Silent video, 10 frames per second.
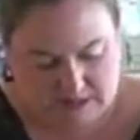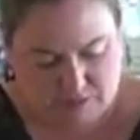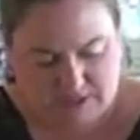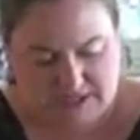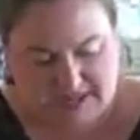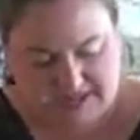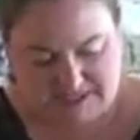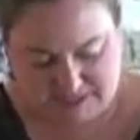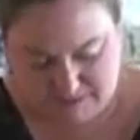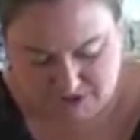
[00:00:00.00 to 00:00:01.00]
We're going to add
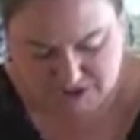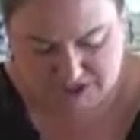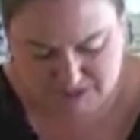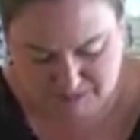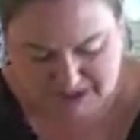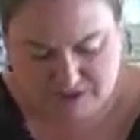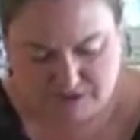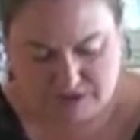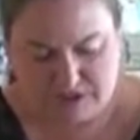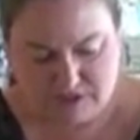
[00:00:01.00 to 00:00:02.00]
some chili
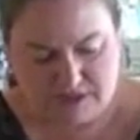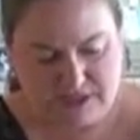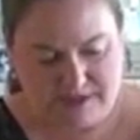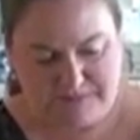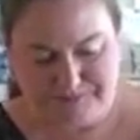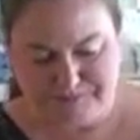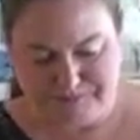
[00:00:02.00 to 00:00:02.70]
powder to them.